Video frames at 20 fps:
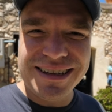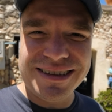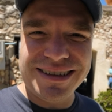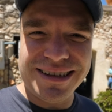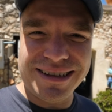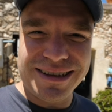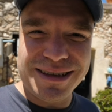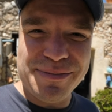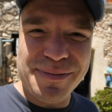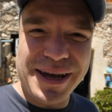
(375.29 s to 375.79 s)

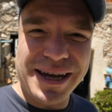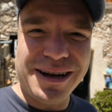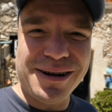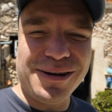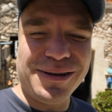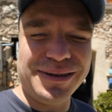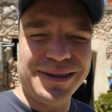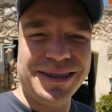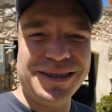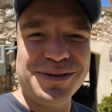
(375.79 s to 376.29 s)
to, to make
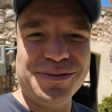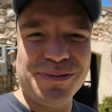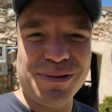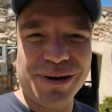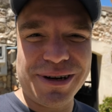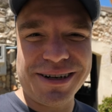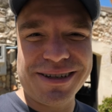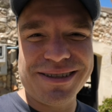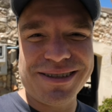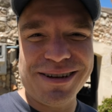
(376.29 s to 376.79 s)
all these
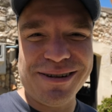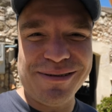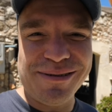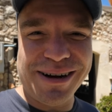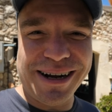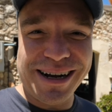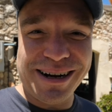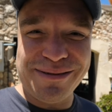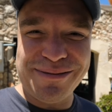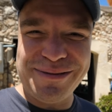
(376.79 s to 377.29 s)
works so uh,